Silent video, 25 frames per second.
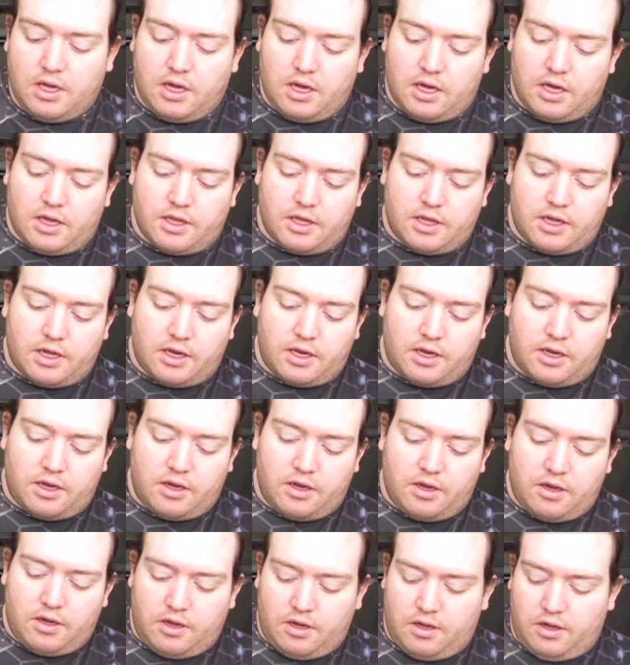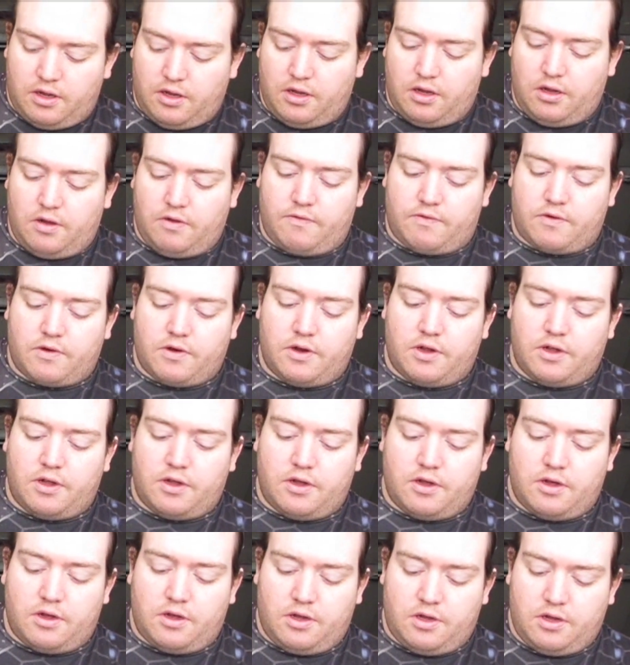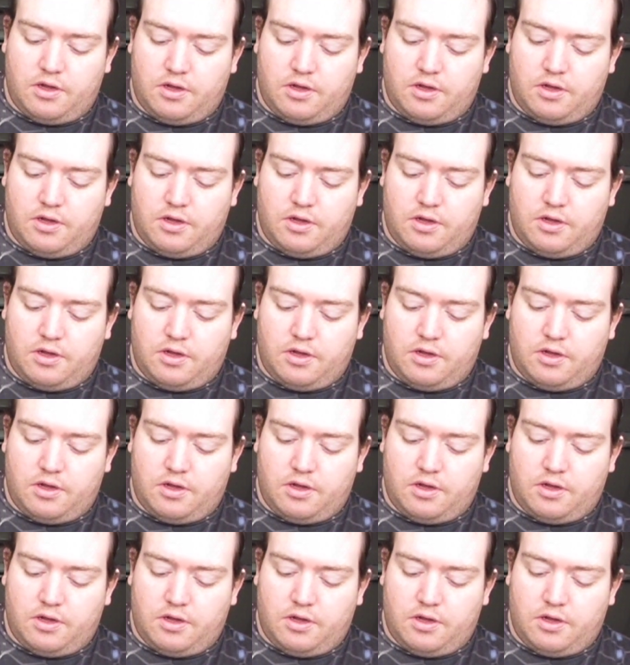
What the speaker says: And then you've got a